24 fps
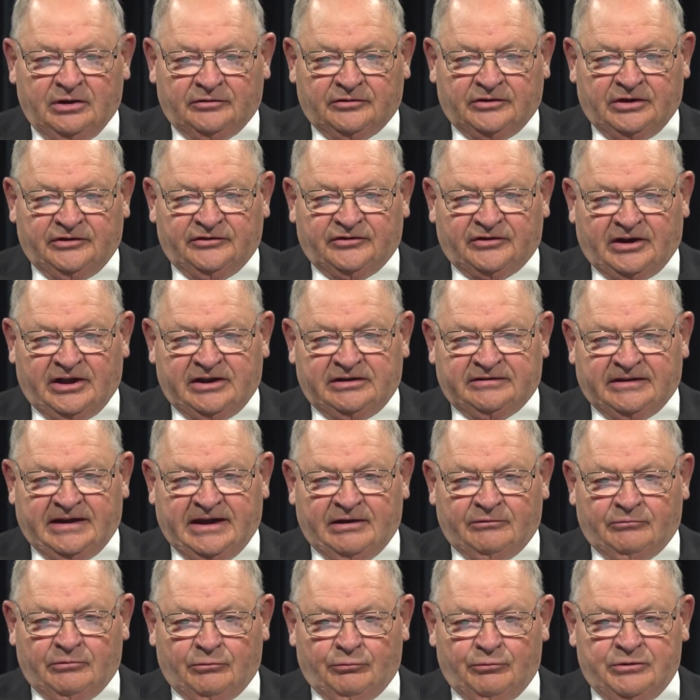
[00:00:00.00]
things like
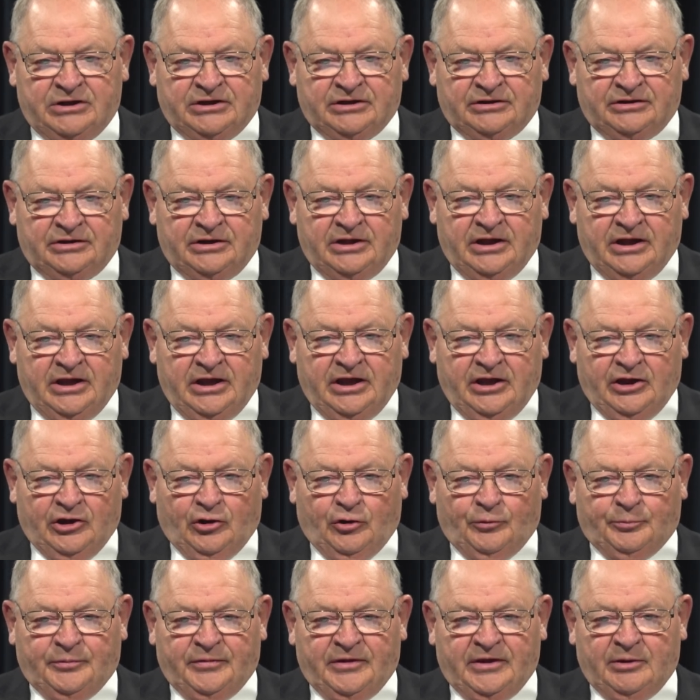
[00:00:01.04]
that, where we can
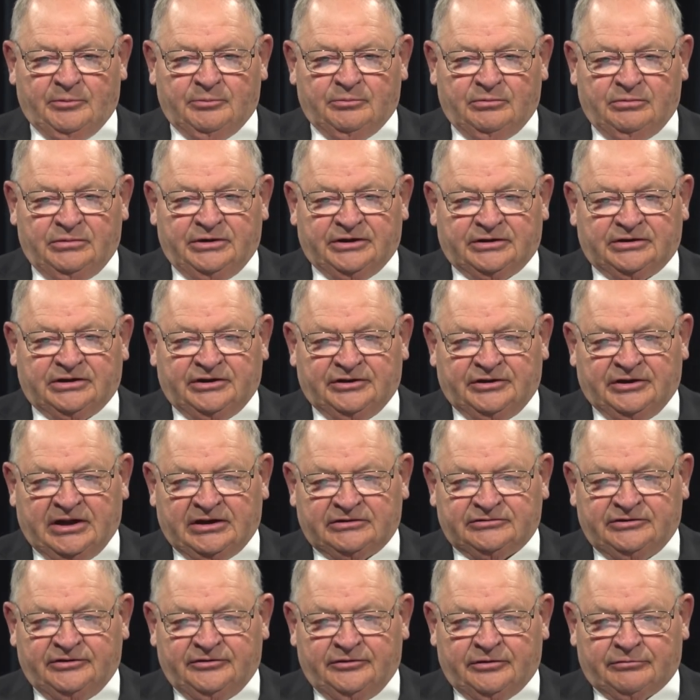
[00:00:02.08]
help them get
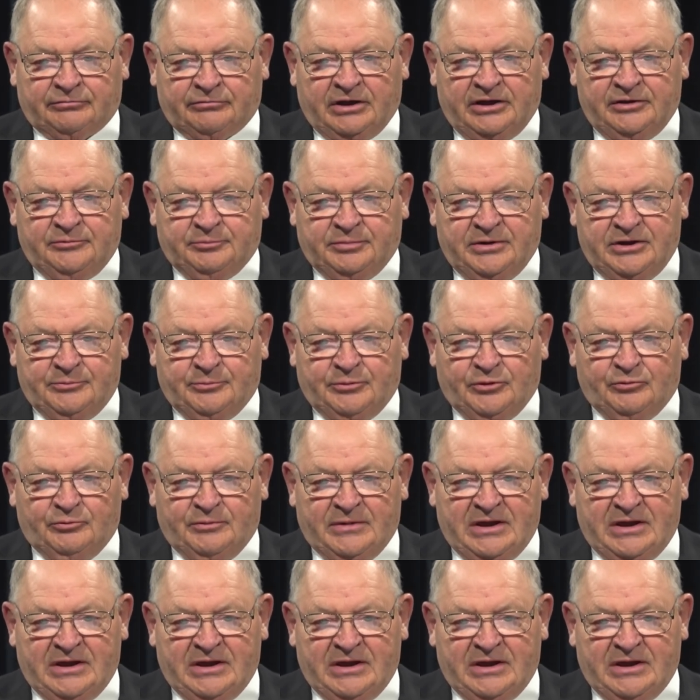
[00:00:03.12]
connected to the right people,